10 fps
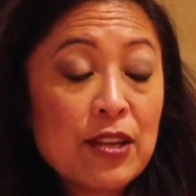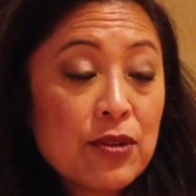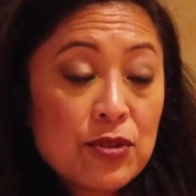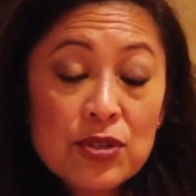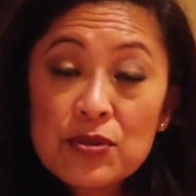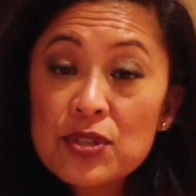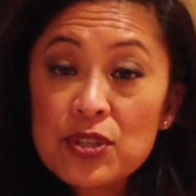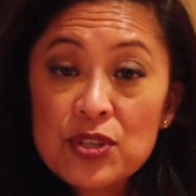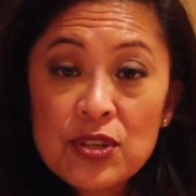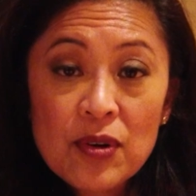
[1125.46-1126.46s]
And you choose
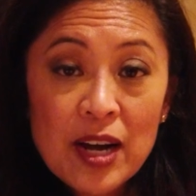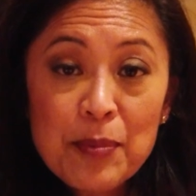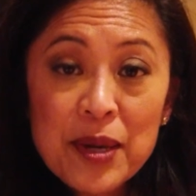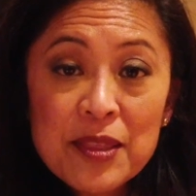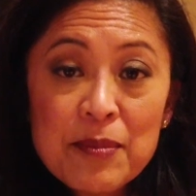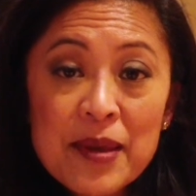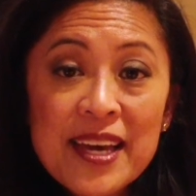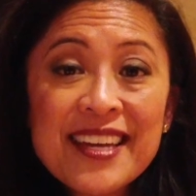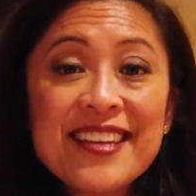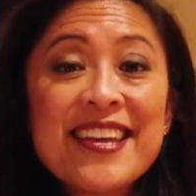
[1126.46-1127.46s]
to show up on the
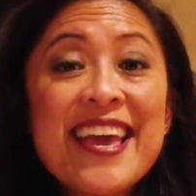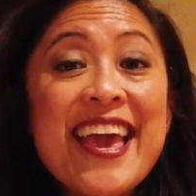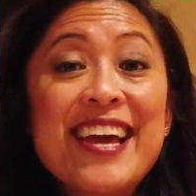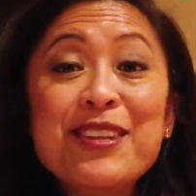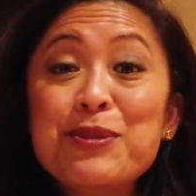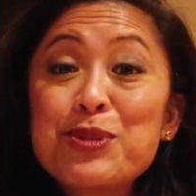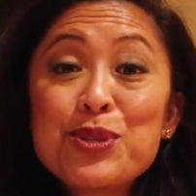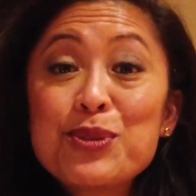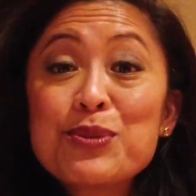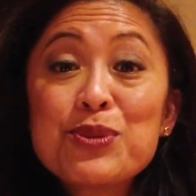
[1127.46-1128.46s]
mat, and you
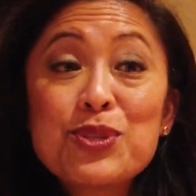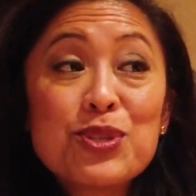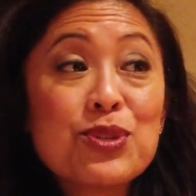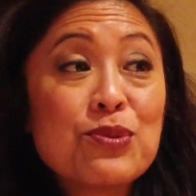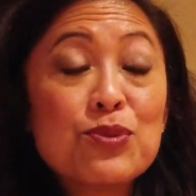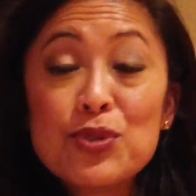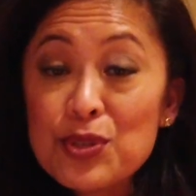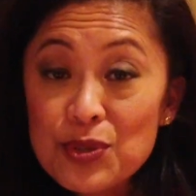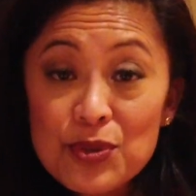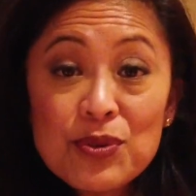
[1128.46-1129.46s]
choose to
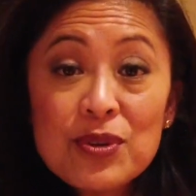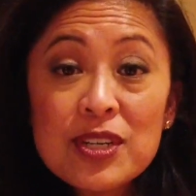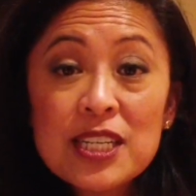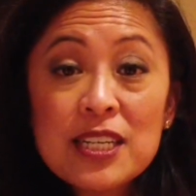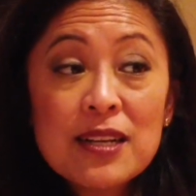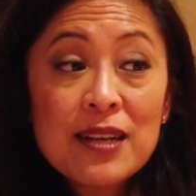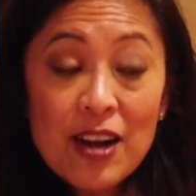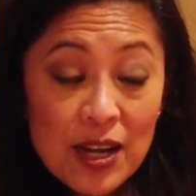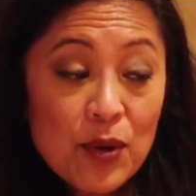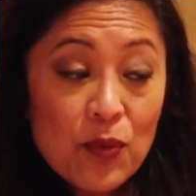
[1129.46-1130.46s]
do
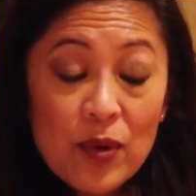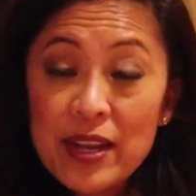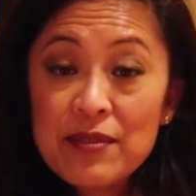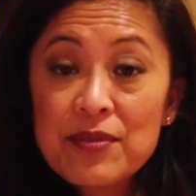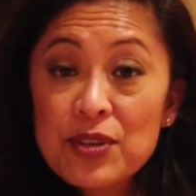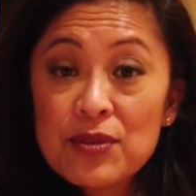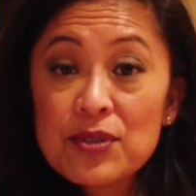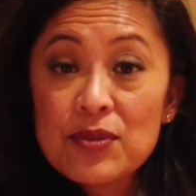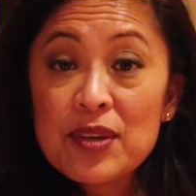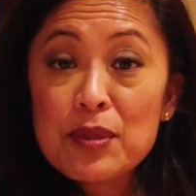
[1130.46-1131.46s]
whatever you
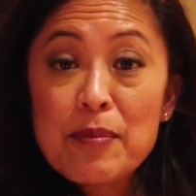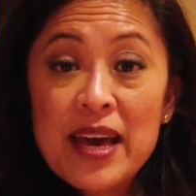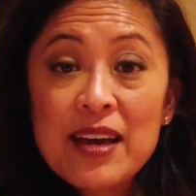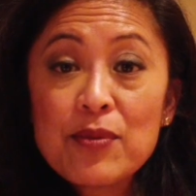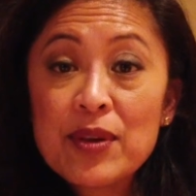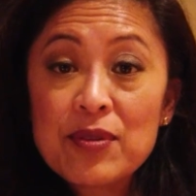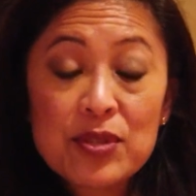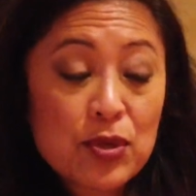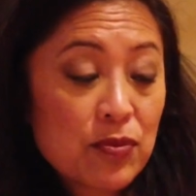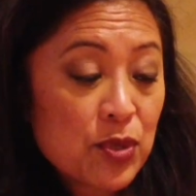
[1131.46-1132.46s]
do on the mat,
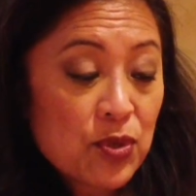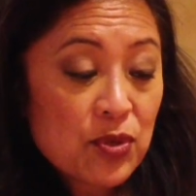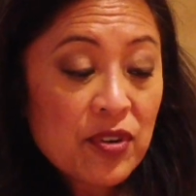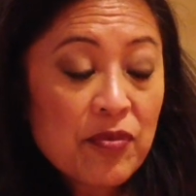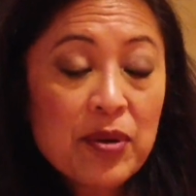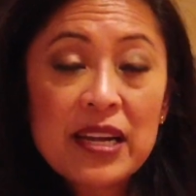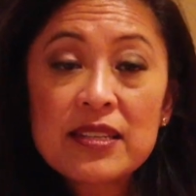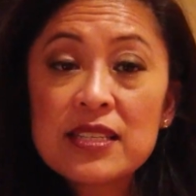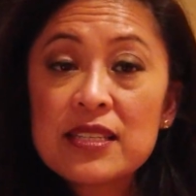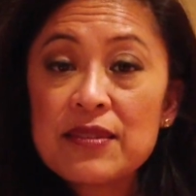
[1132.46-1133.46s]
whether it's a restorative
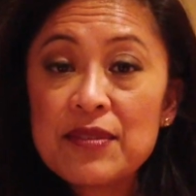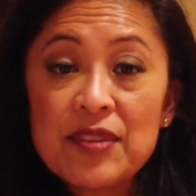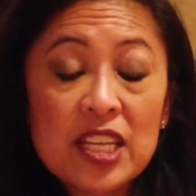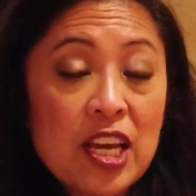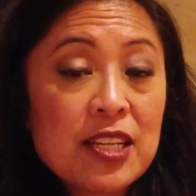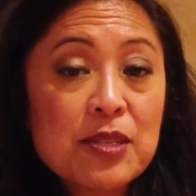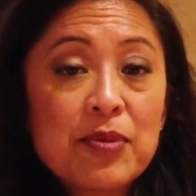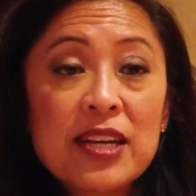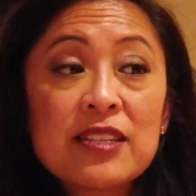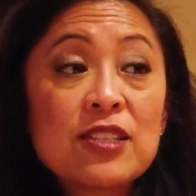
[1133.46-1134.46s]
practice, a vinyasa
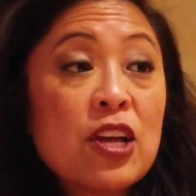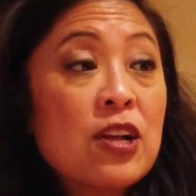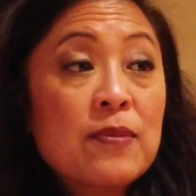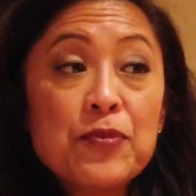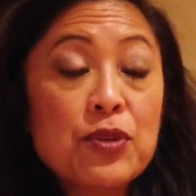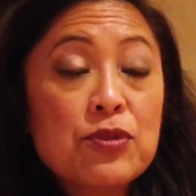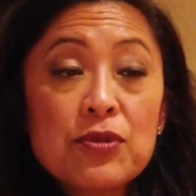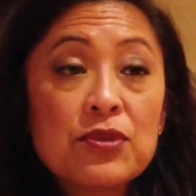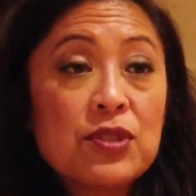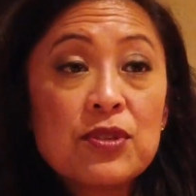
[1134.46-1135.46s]
practice. You
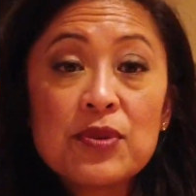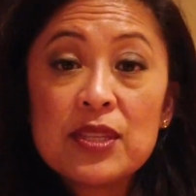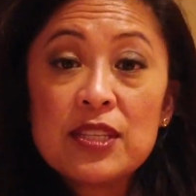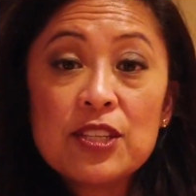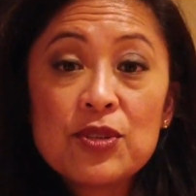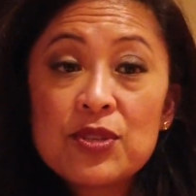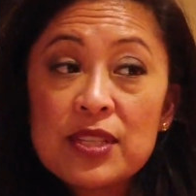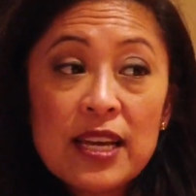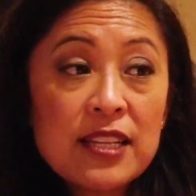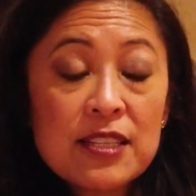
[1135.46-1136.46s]
choose to do what the teacher
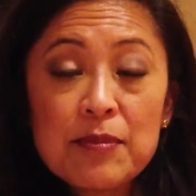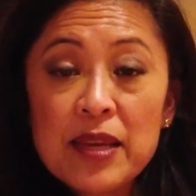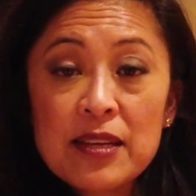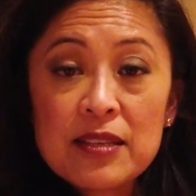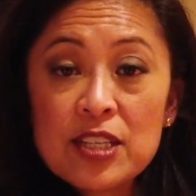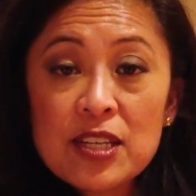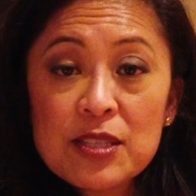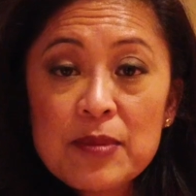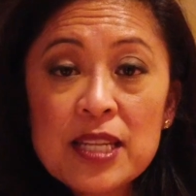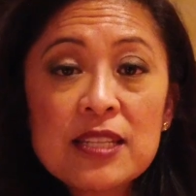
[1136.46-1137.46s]
says and make
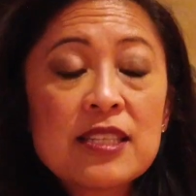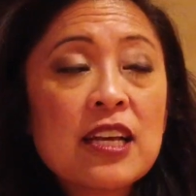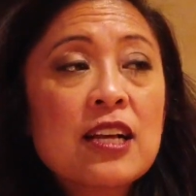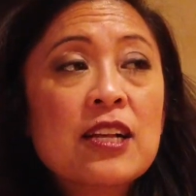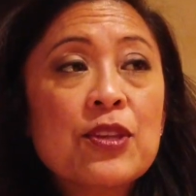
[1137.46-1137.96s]
adjustments.